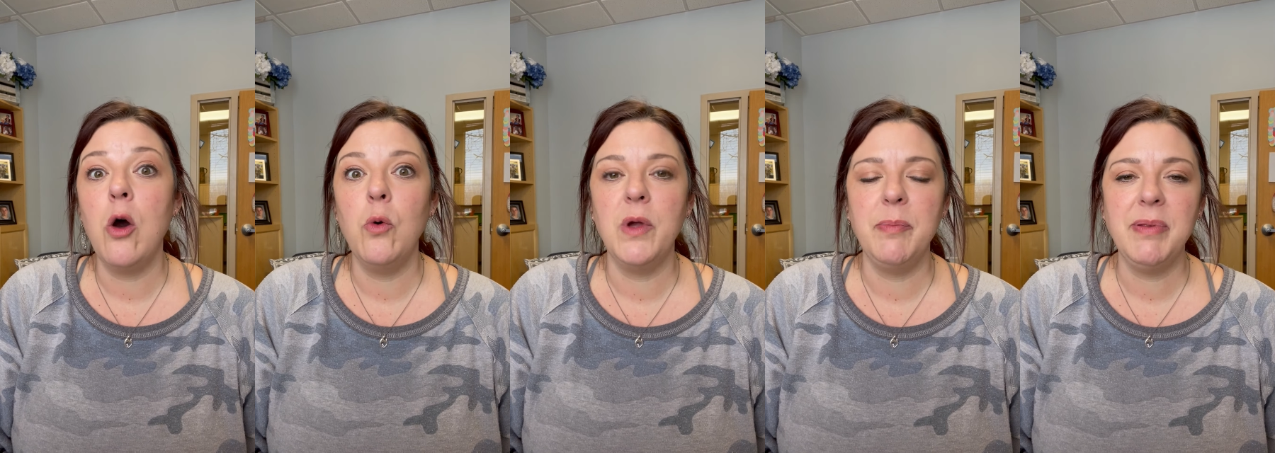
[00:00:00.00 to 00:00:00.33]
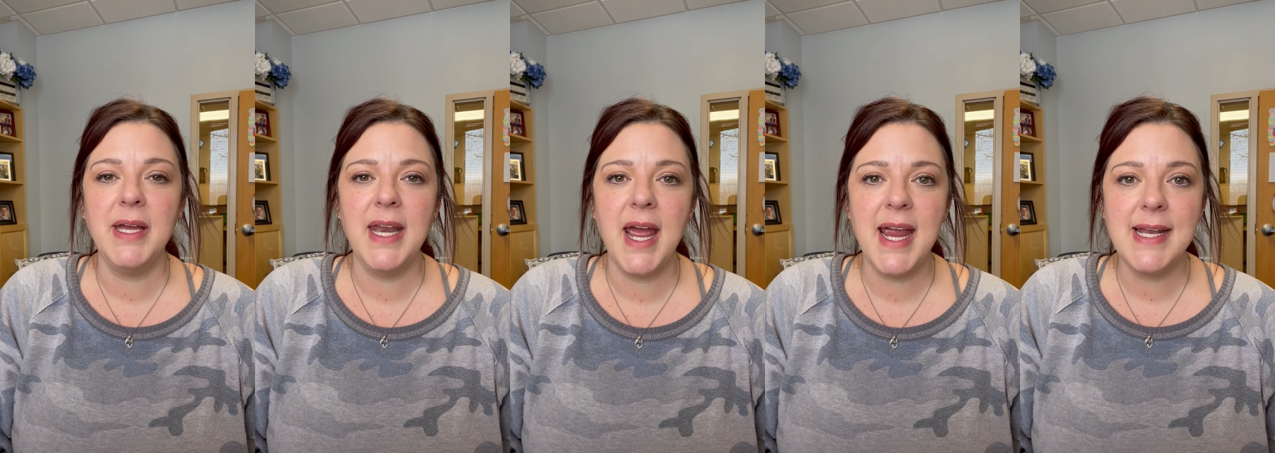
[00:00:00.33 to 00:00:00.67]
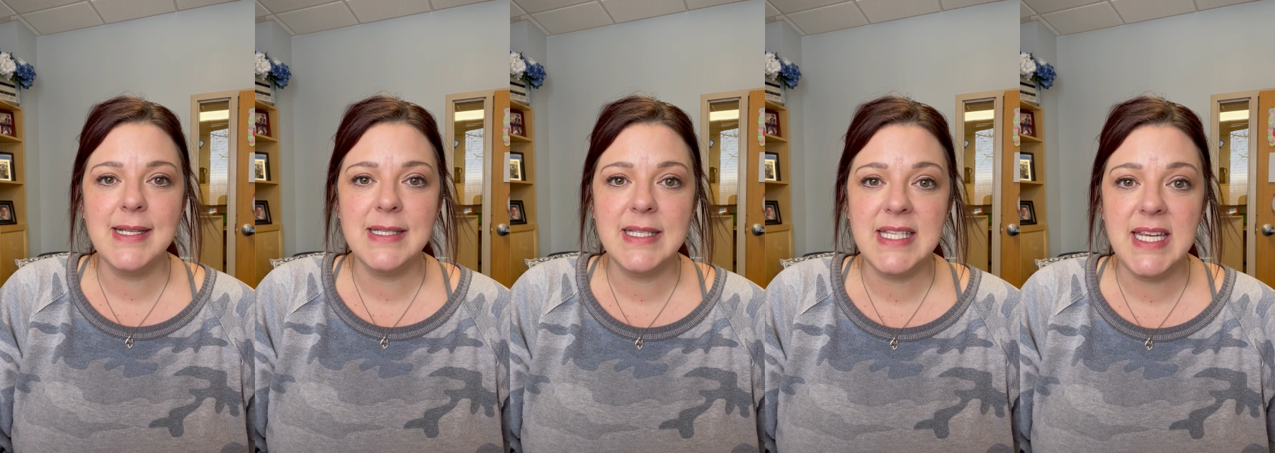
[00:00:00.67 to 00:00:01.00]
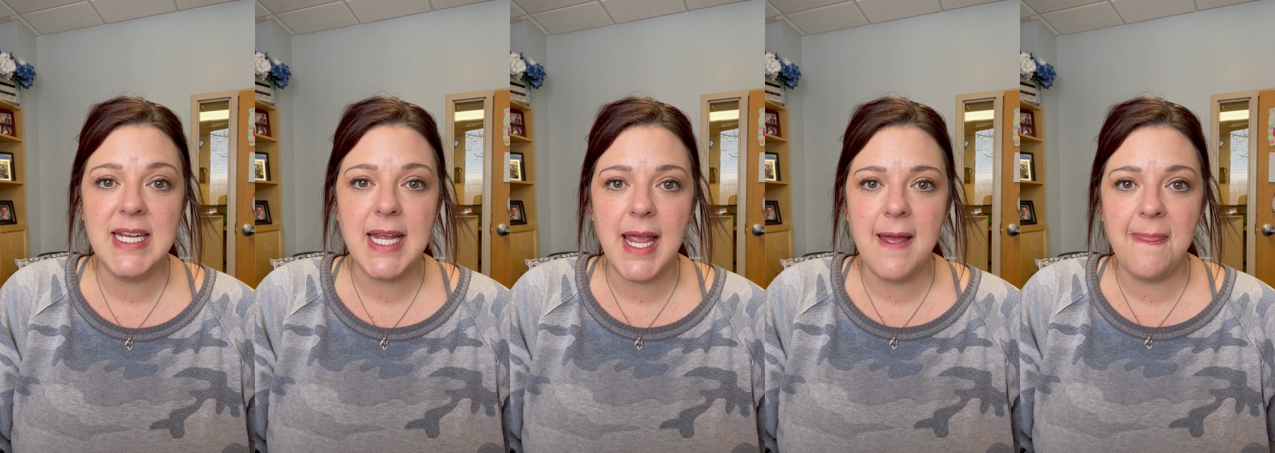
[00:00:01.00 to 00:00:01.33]
Oh, we played hide and
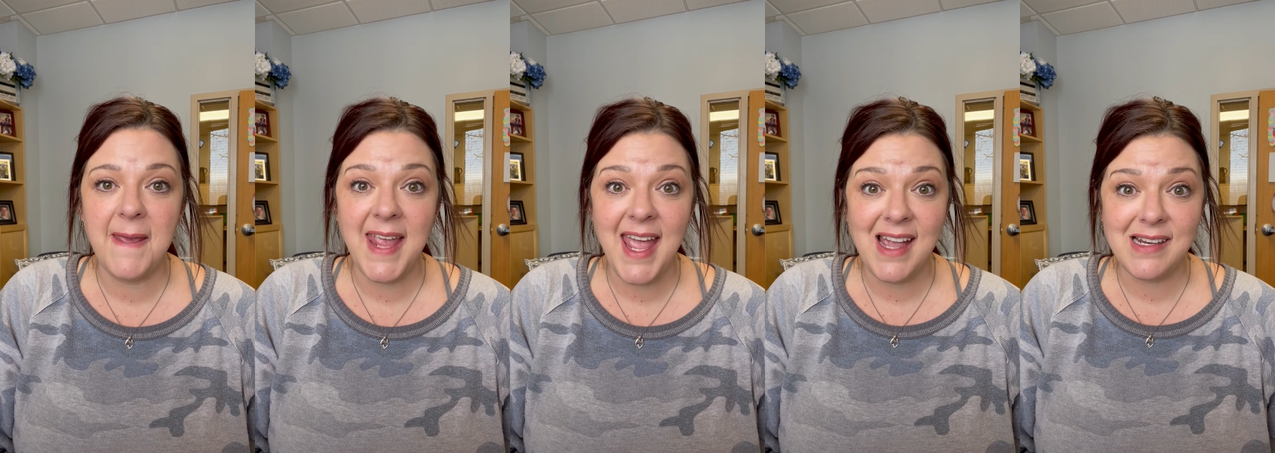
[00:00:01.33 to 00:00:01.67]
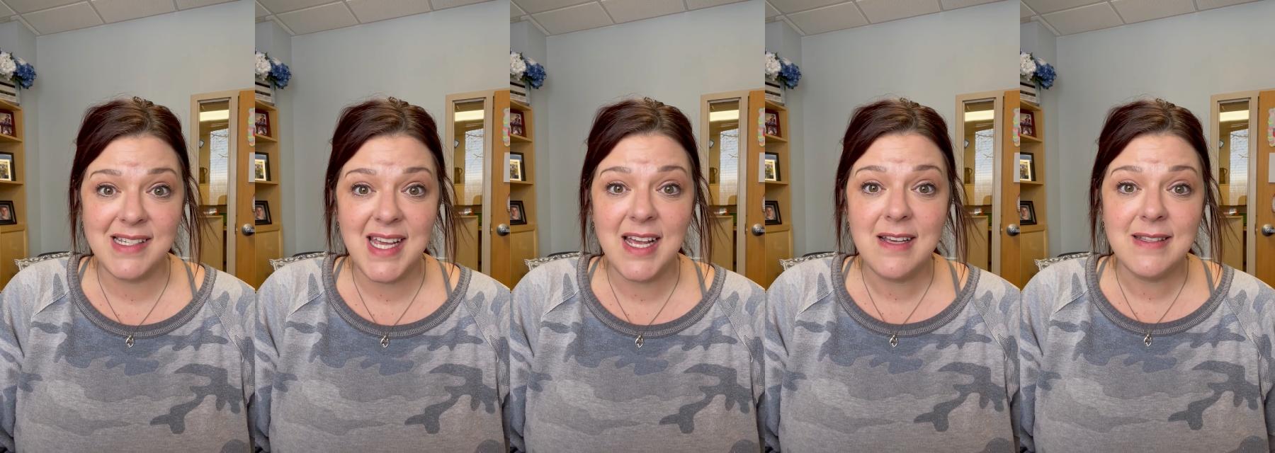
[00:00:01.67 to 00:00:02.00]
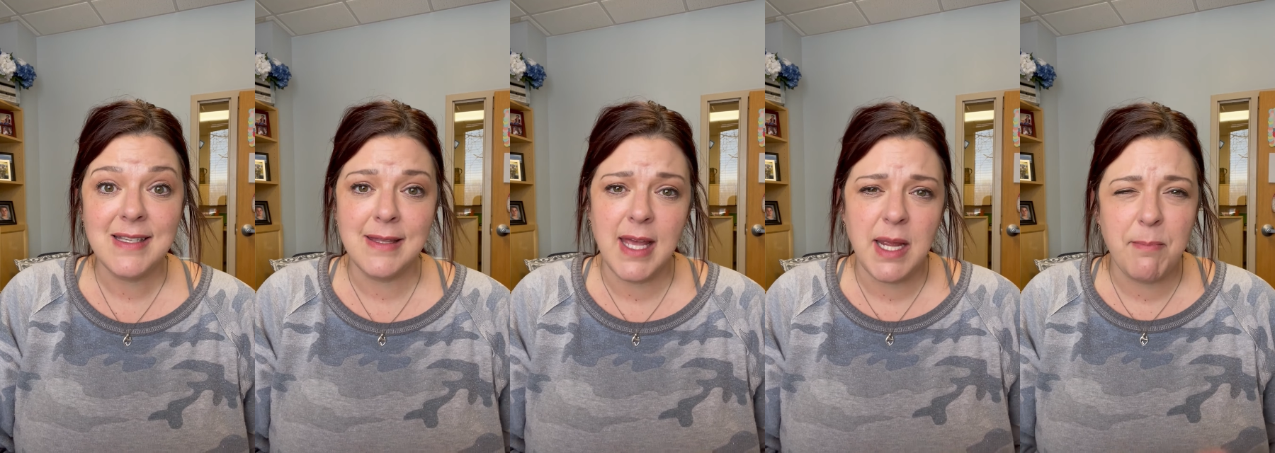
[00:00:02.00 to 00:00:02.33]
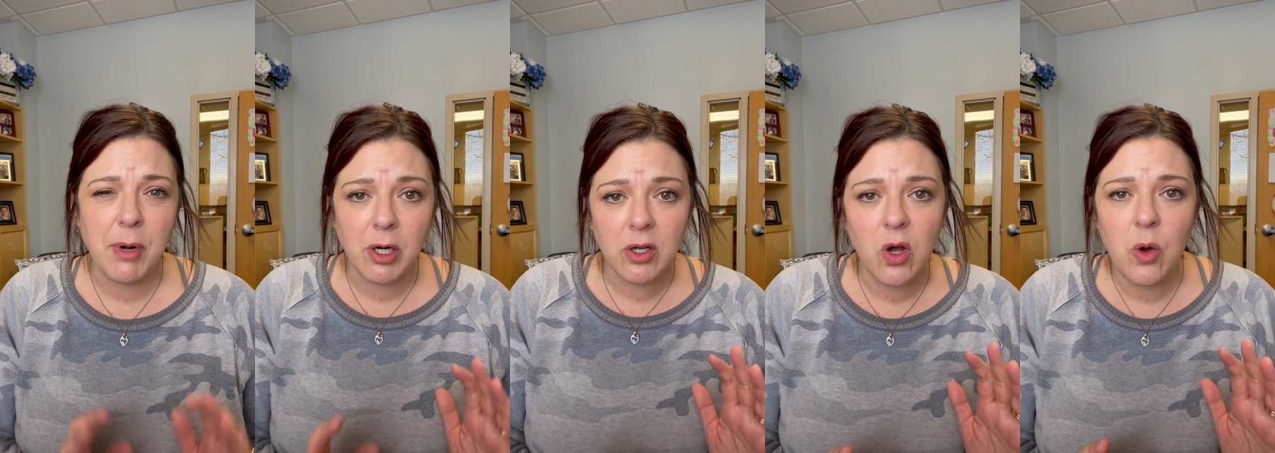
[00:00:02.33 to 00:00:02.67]
seek in the cattails and like
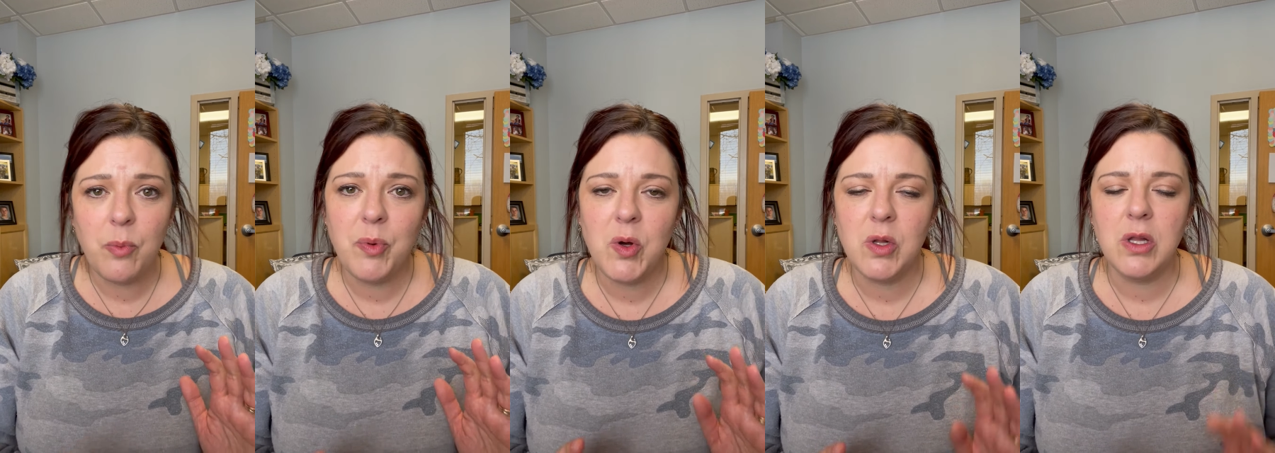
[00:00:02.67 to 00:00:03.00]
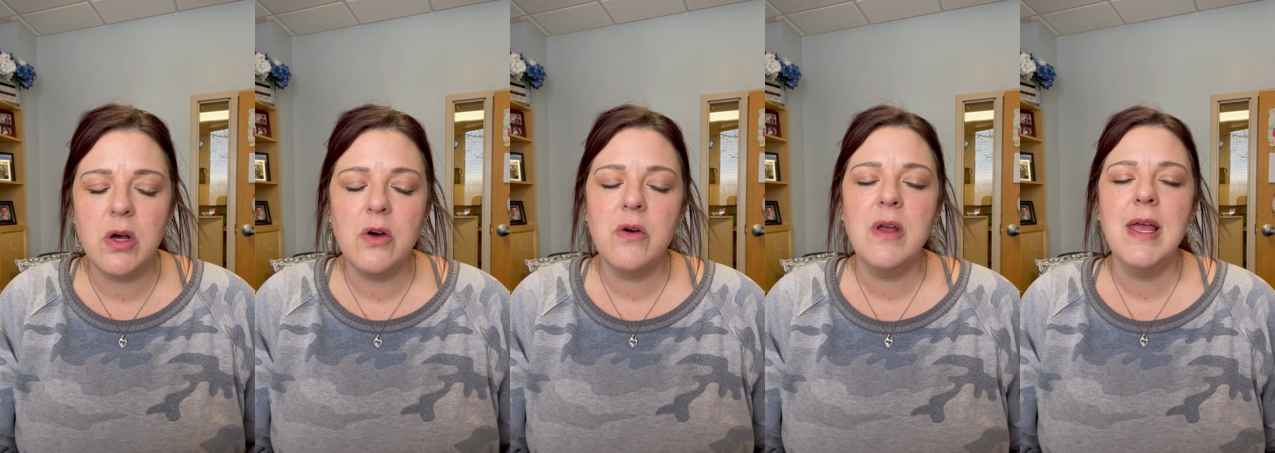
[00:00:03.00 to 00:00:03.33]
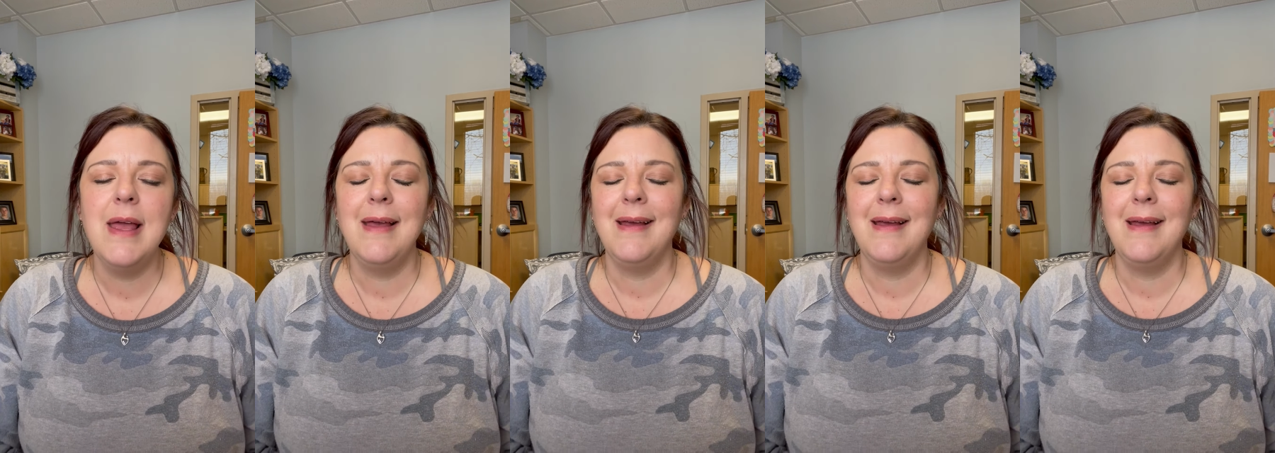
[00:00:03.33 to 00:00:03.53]
Marco Polo.